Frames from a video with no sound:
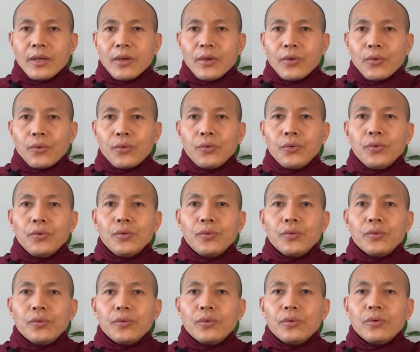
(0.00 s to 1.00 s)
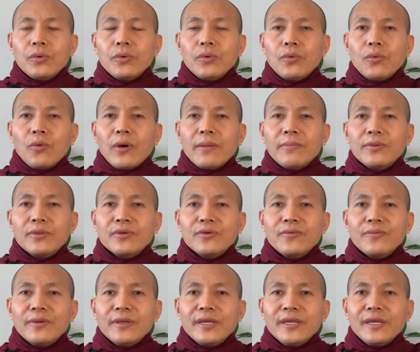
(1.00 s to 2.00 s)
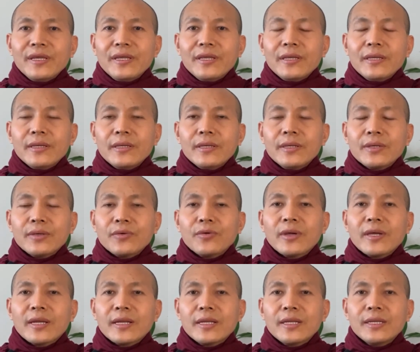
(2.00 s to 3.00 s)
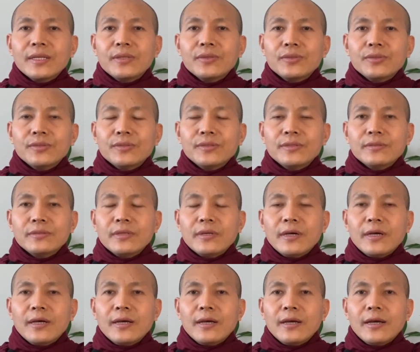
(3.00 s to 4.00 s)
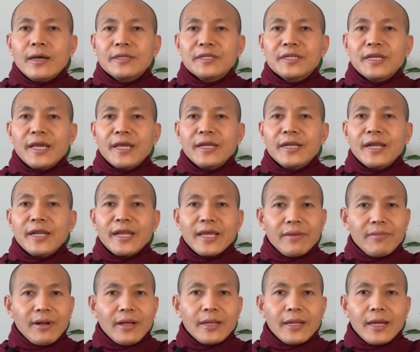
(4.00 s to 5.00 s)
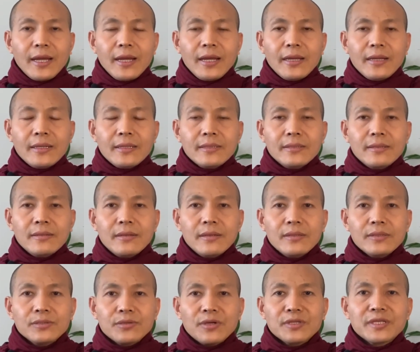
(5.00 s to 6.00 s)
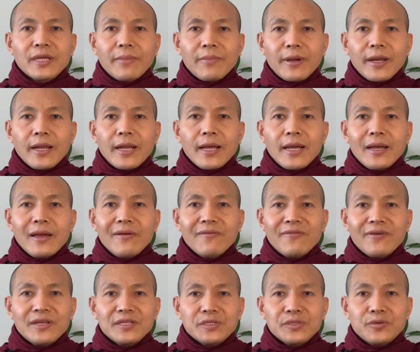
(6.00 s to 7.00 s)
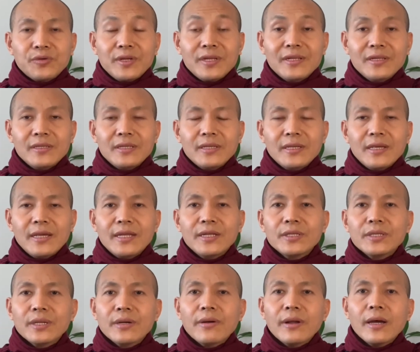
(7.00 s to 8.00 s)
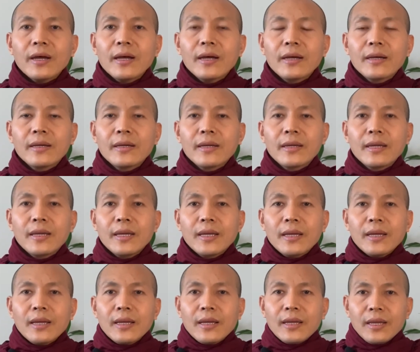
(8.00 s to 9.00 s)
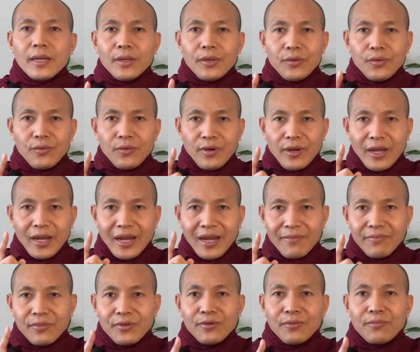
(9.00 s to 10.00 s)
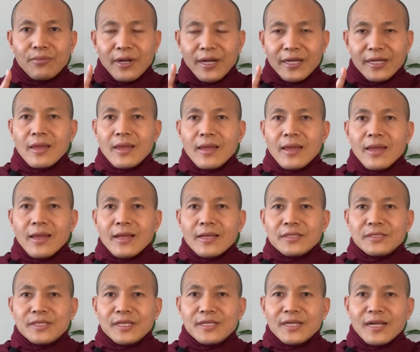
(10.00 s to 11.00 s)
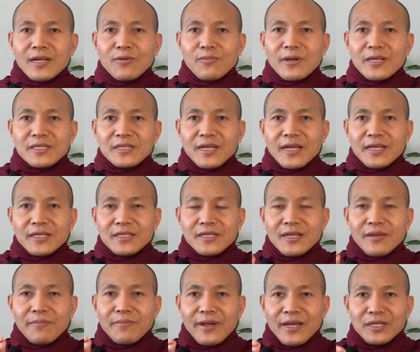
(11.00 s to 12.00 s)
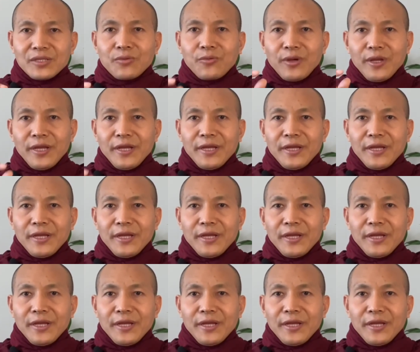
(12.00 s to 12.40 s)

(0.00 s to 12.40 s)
Who want to be quickly to attain a Nirvana? So sapana, first train entera, you have to practice. Chitta Nupassana is the best way.